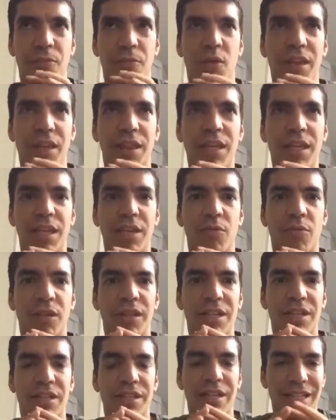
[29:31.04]

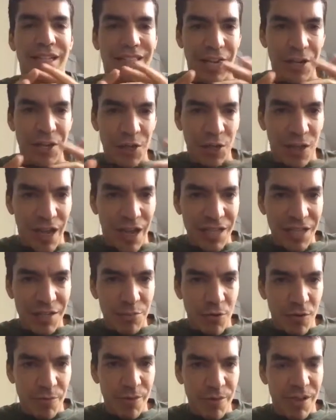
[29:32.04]
the decentralized
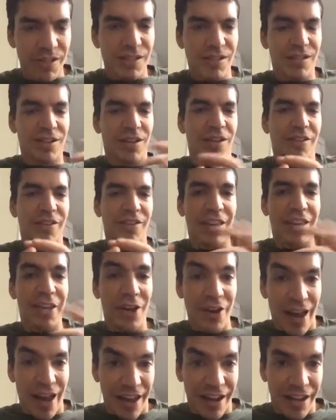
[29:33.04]
movements on the
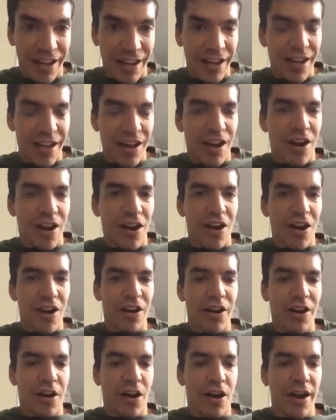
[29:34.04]
internet
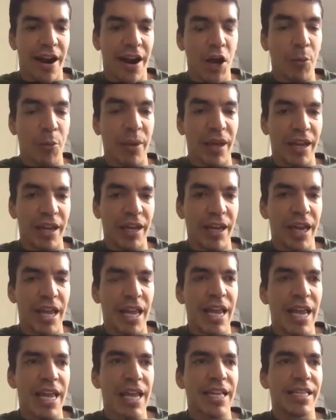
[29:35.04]
are helping
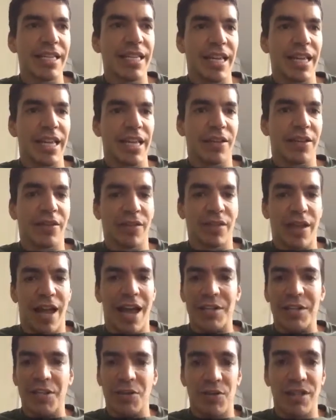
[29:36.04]
is,
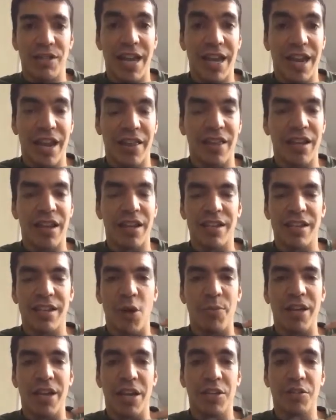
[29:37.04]
as you were saying, Anthony, is
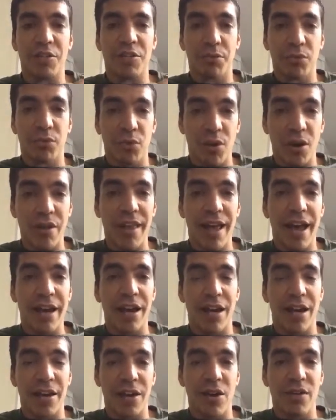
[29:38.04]
helping explore that
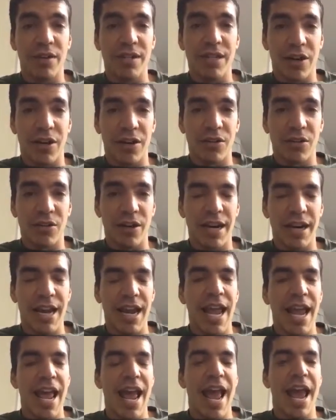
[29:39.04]
unknown territory.
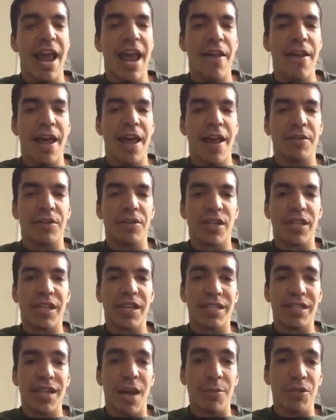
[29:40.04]
And to the
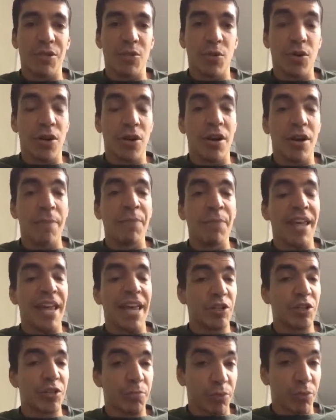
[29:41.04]
established order,
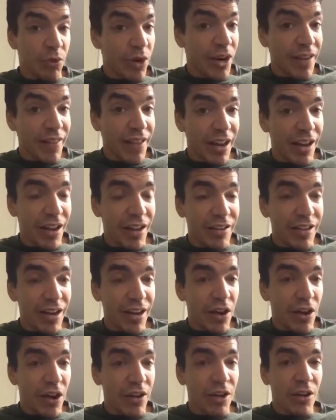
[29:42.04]
exploring that
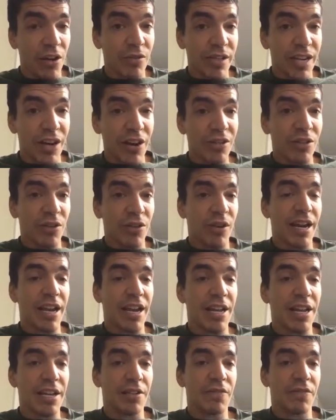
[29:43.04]
unknown territory
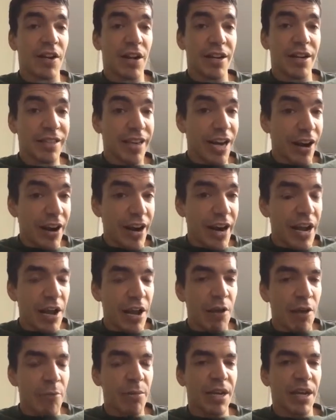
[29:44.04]
is very scary,
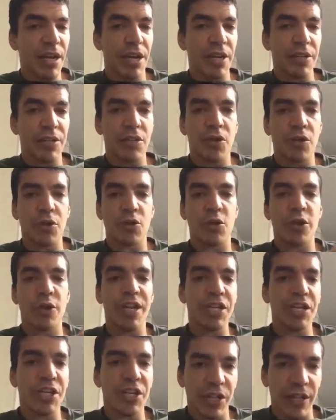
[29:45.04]
because
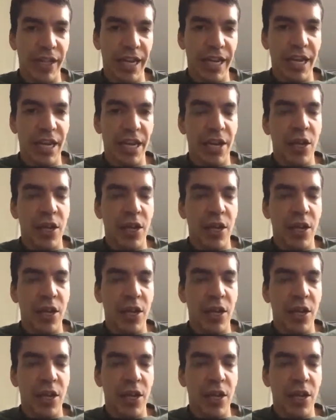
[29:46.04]
traditionally